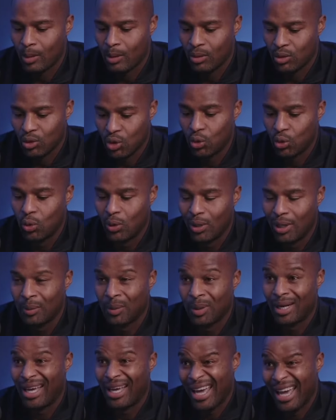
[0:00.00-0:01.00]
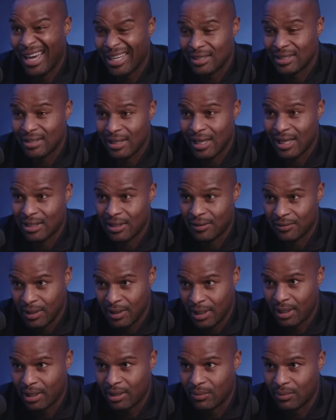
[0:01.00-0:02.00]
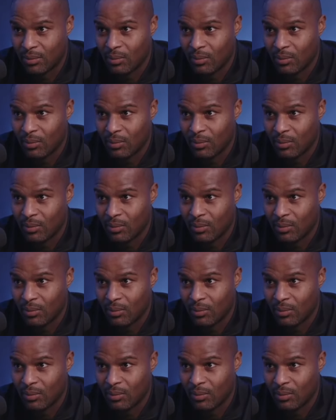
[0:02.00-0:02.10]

2, I'm going to exercise every day.